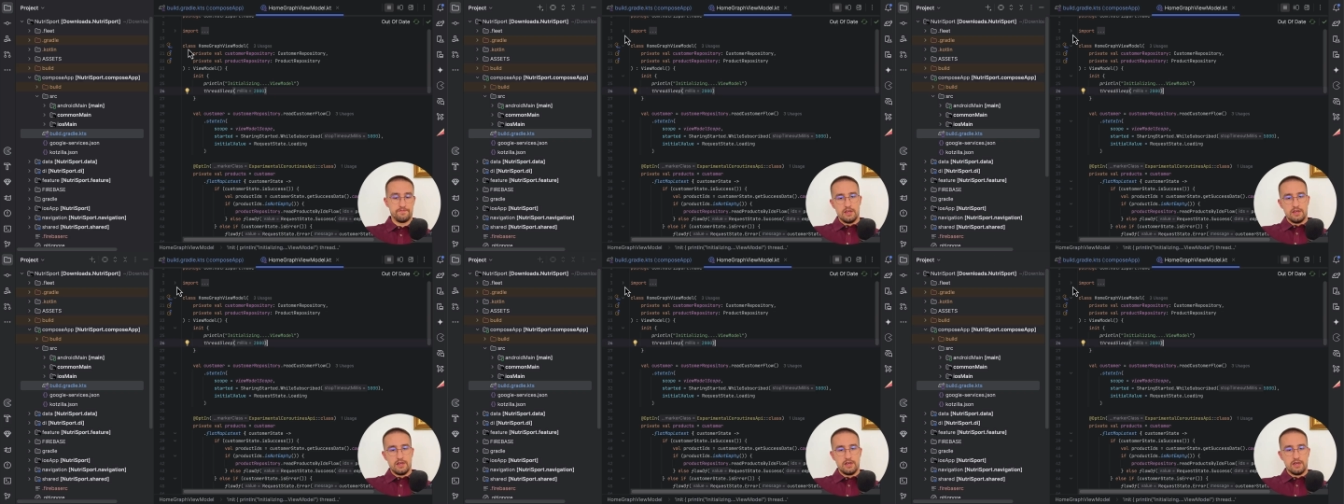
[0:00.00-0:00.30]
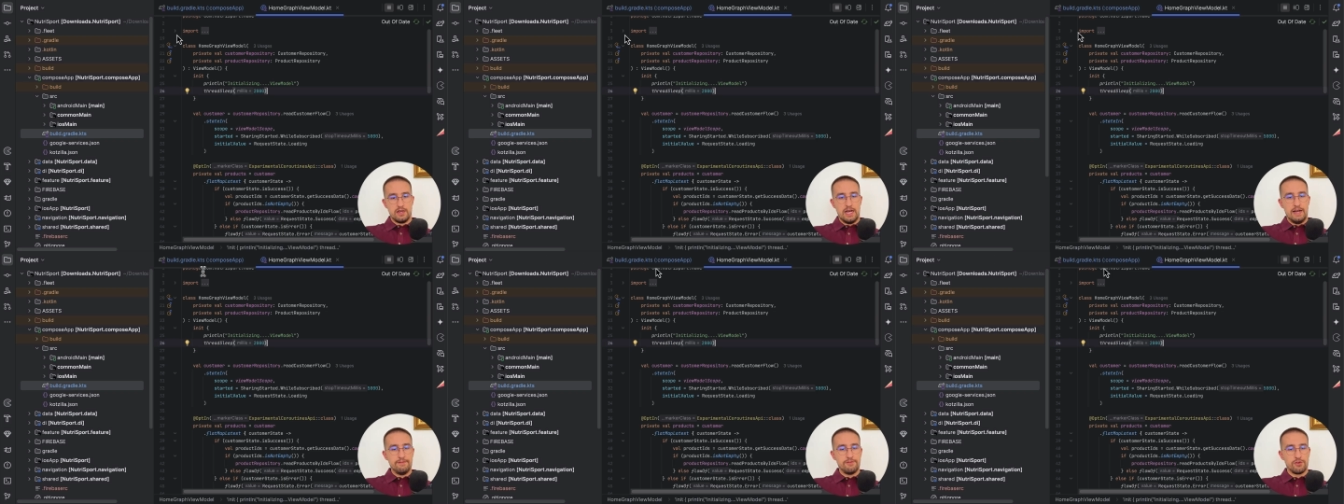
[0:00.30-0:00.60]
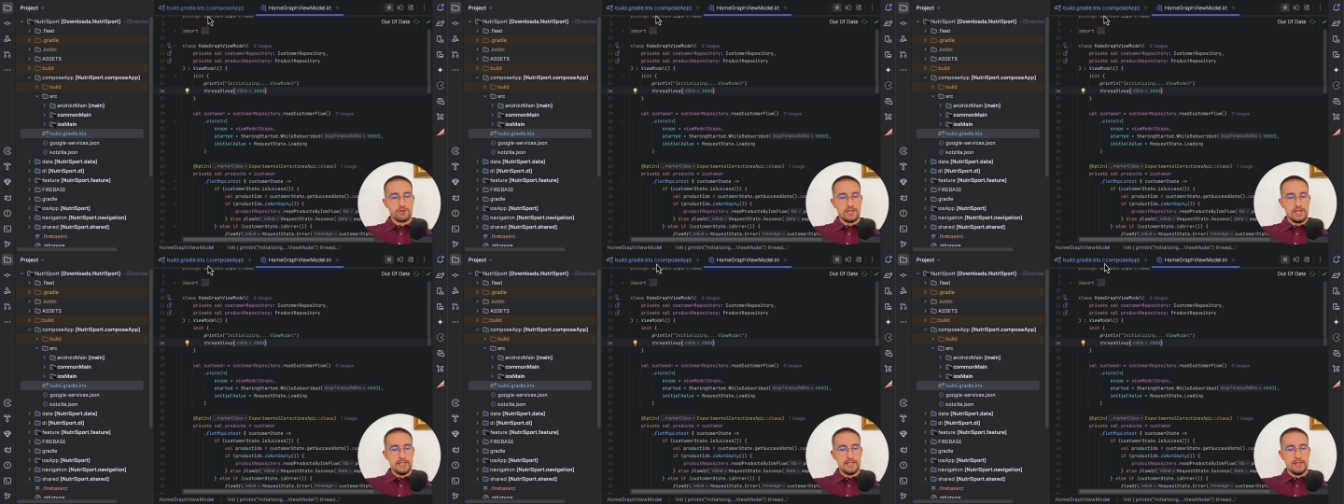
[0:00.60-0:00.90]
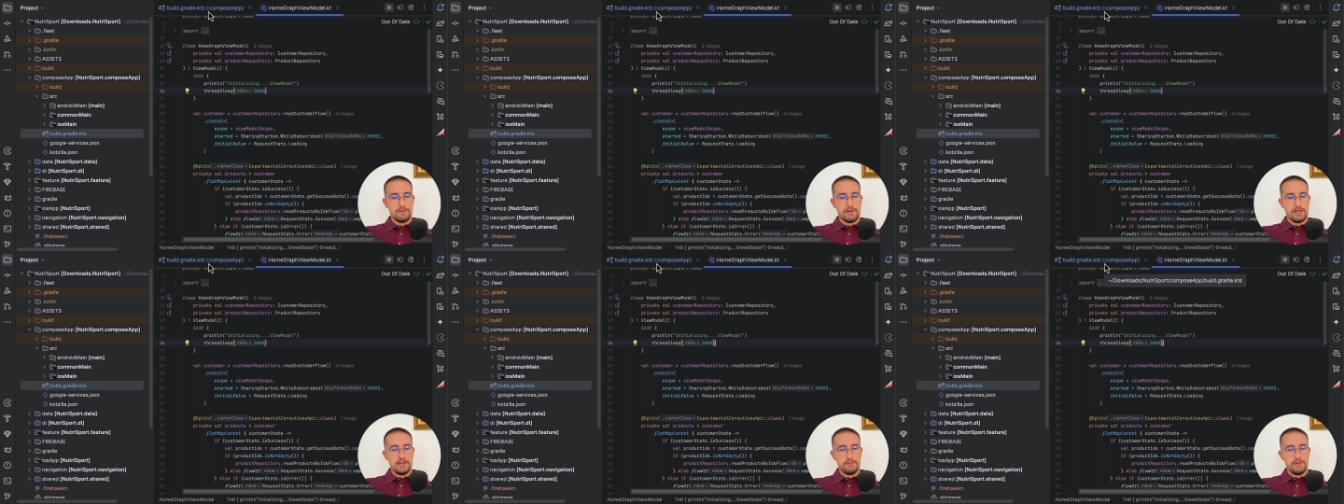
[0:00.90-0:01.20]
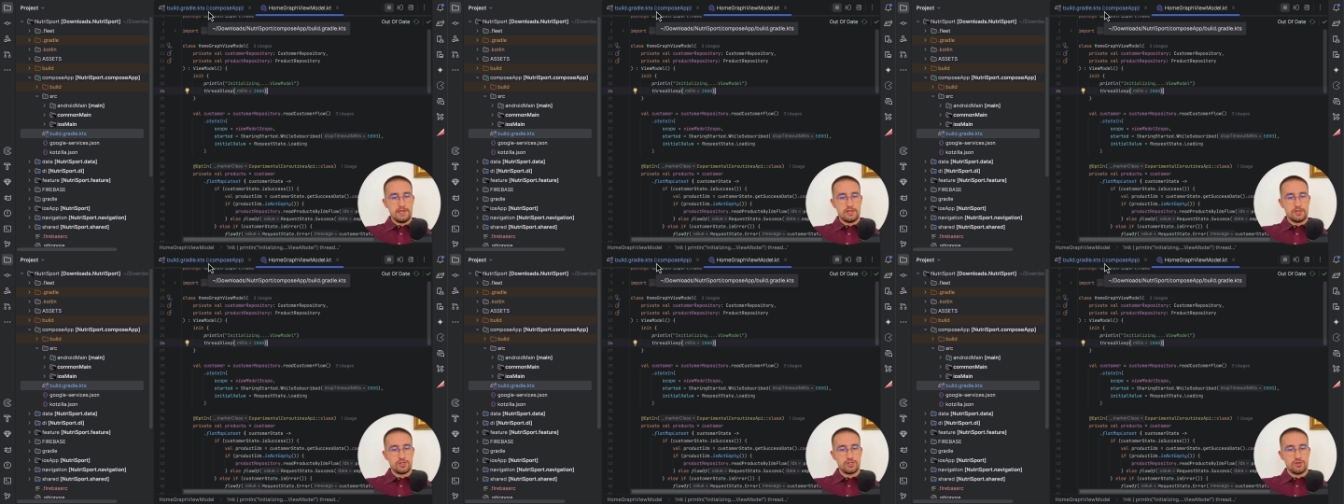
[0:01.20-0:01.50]
After that, I'm gonna
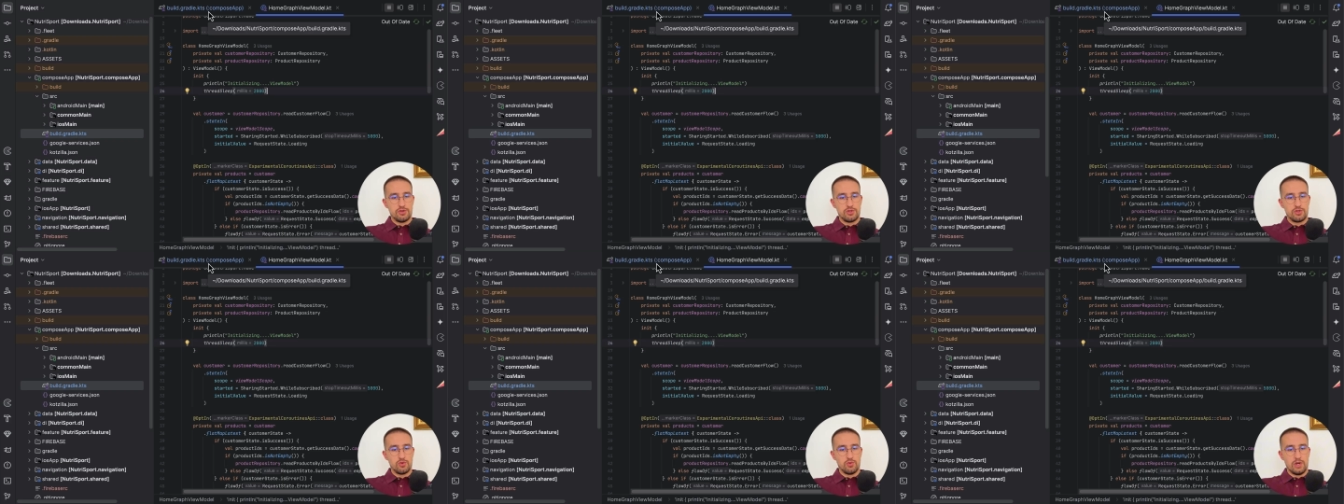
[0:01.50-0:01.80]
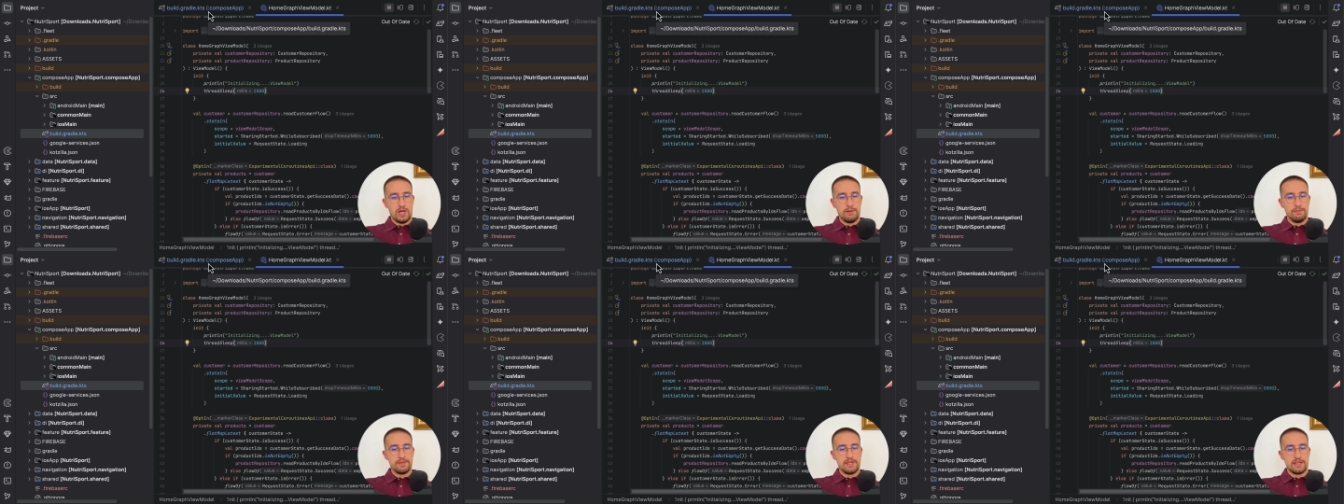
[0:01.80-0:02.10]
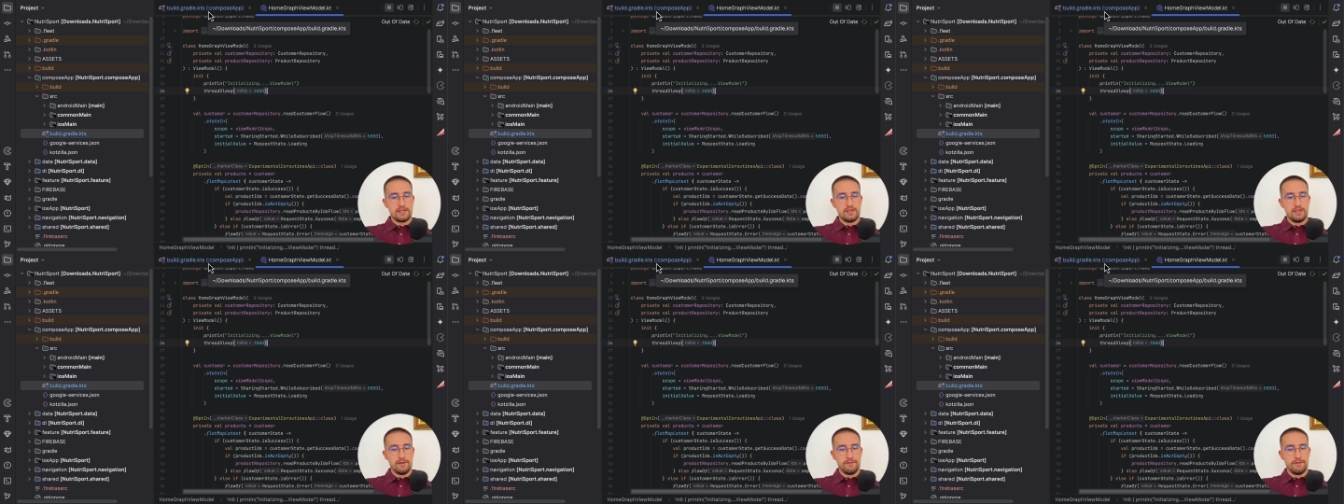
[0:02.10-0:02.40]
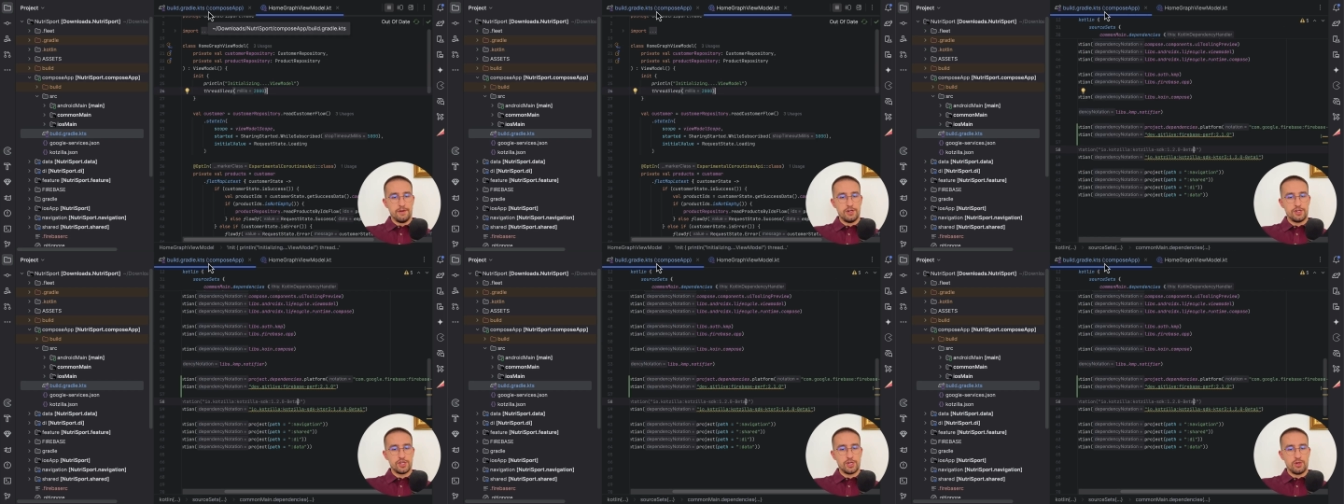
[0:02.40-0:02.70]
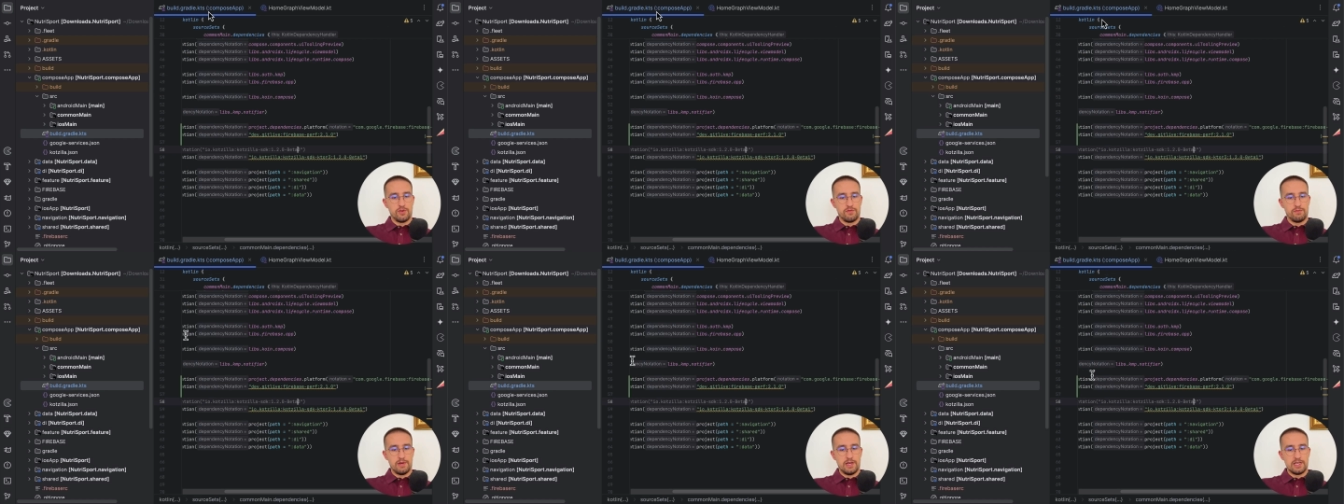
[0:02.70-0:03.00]
make sure to update the version
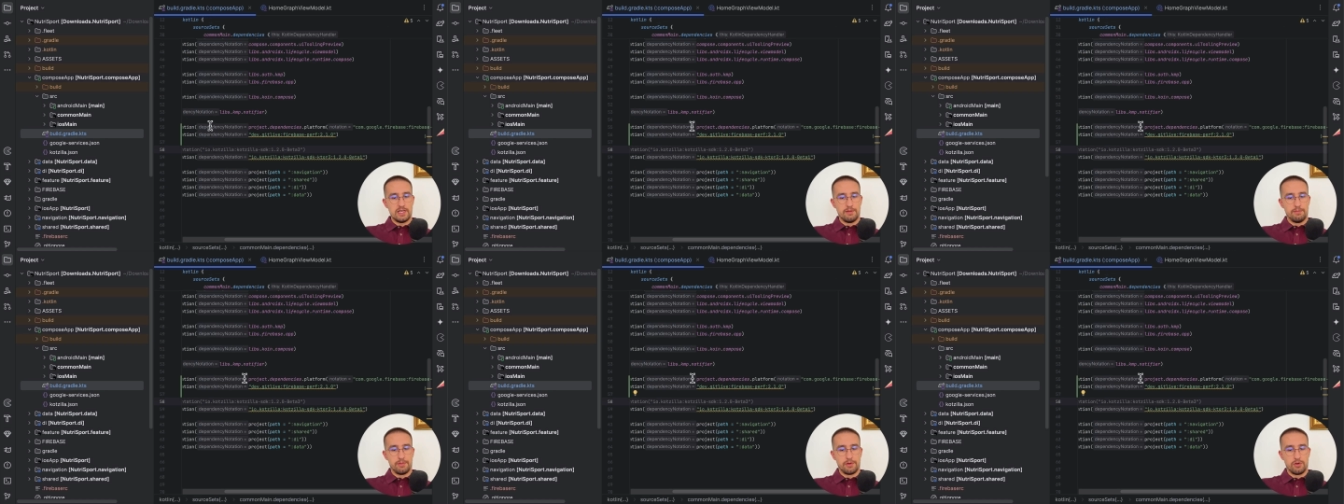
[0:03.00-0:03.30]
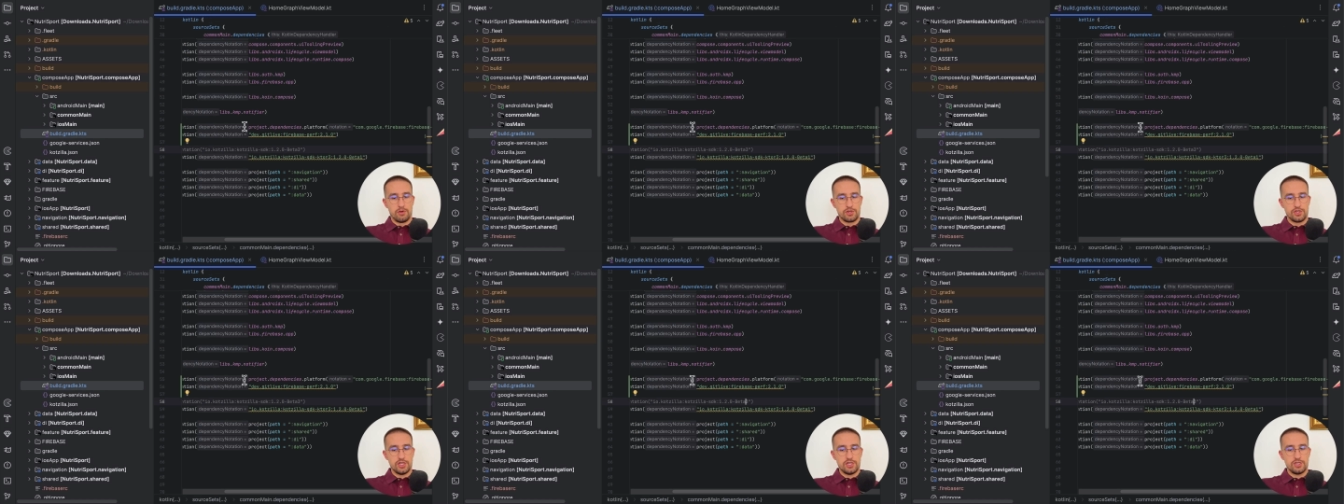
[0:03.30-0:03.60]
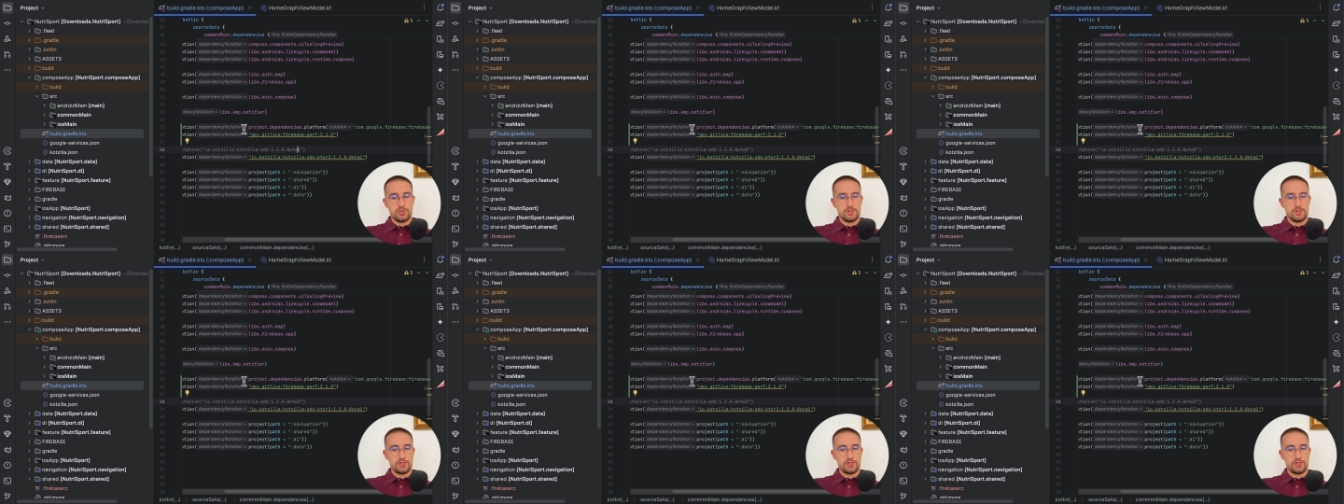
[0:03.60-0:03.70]
of my project,